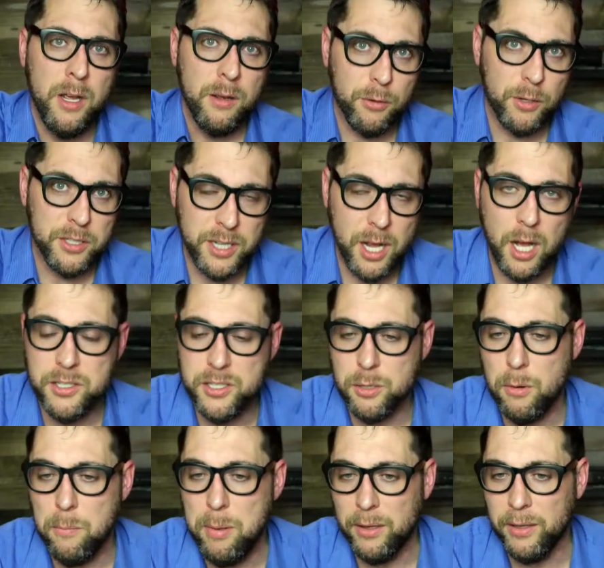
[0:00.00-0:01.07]
for his
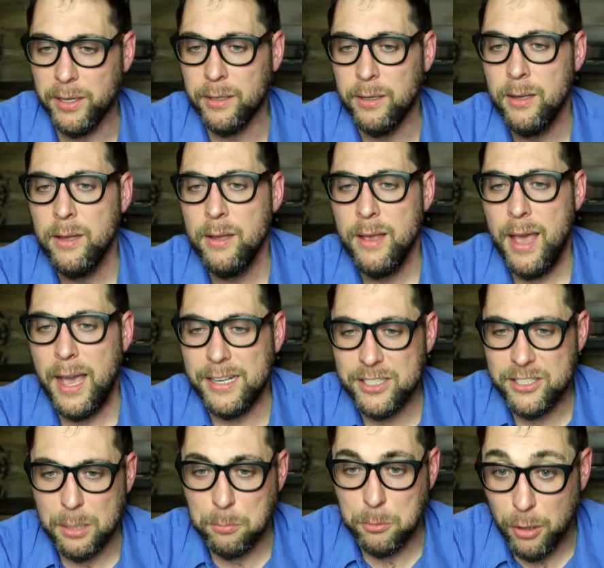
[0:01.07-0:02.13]
constant rebellion and
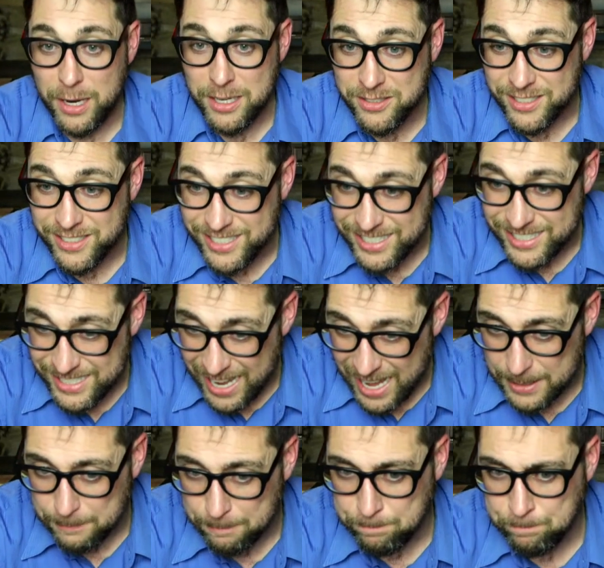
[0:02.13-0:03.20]
accept christ
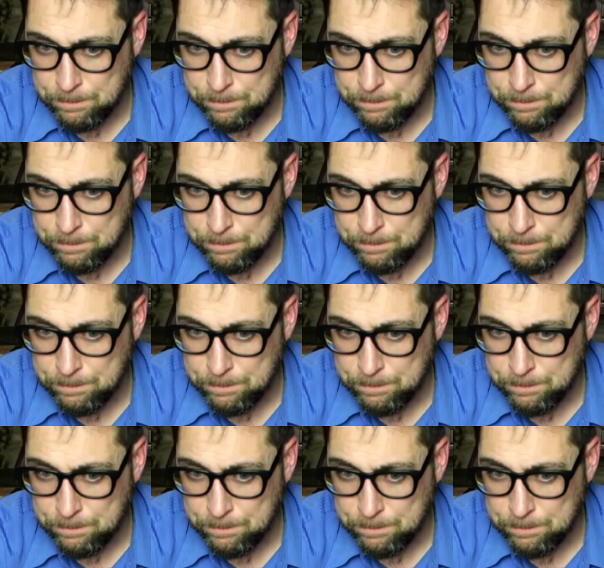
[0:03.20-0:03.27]
instead